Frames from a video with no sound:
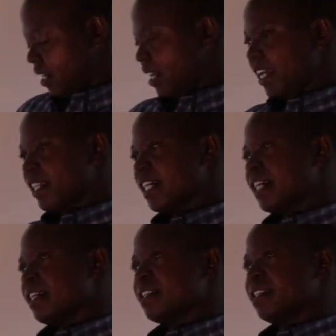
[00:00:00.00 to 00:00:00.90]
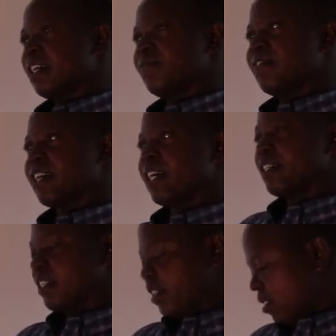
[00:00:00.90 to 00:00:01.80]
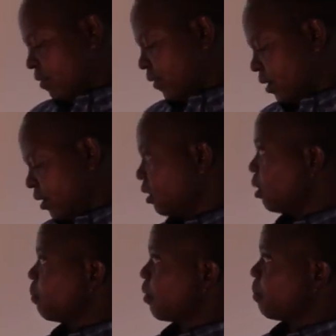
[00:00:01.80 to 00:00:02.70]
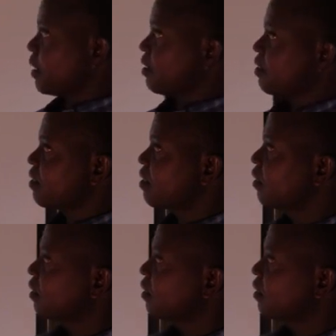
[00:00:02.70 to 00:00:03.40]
Light has a variety of properties.